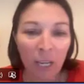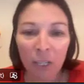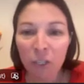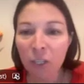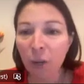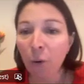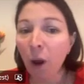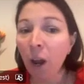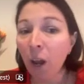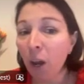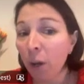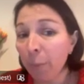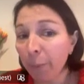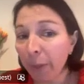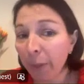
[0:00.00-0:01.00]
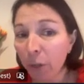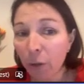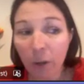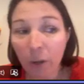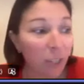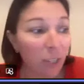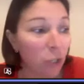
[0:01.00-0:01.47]
So I hope that
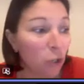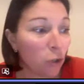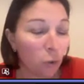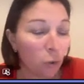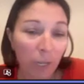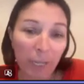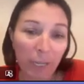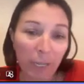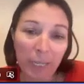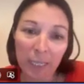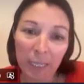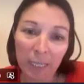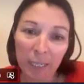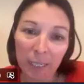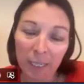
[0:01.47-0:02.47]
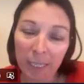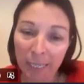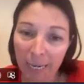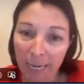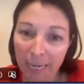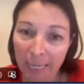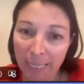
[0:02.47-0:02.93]
you have enjoyed
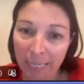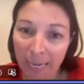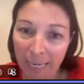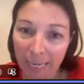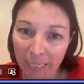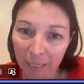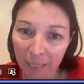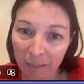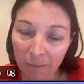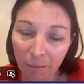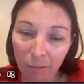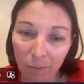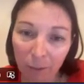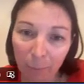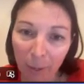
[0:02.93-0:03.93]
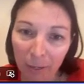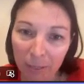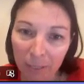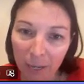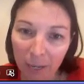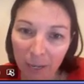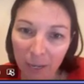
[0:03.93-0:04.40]
today's lesson all about
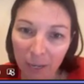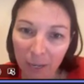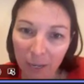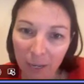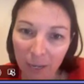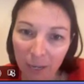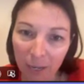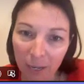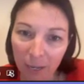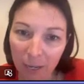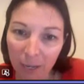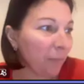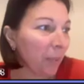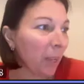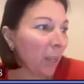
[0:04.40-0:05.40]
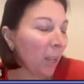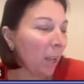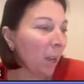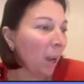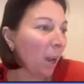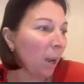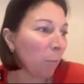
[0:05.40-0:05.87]
cyber safety.
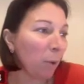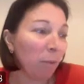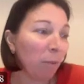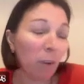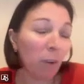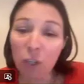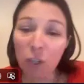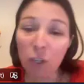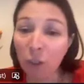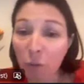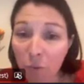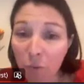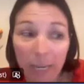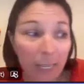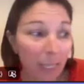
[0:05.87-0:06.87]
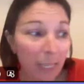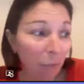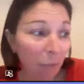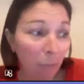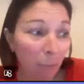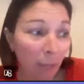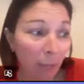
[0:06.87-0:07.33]
We've looked at 3
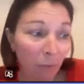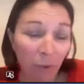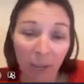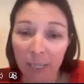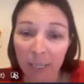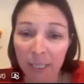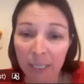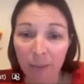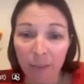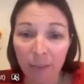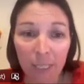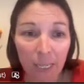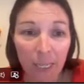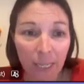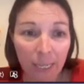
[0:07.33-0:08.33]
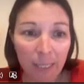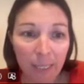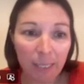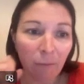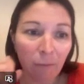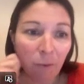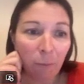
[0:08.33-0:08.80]
different barefoot
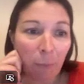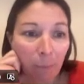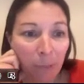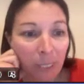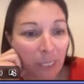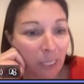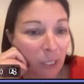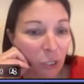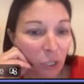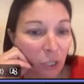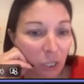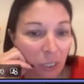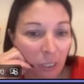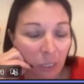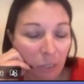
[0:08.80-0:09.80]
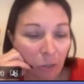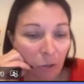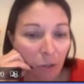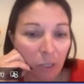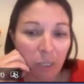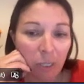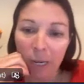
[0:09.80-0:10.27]
activities, and remember, teachers, you
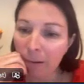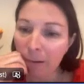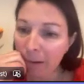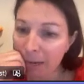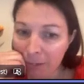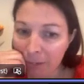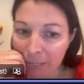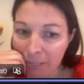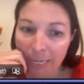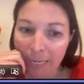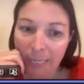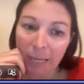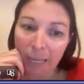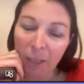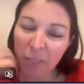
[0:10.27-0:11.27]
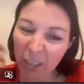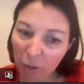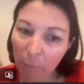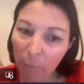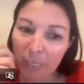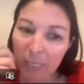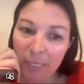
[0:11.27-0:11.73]
can download these. I think
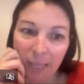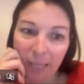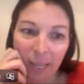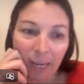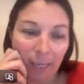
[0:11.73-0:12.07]
you've been sent the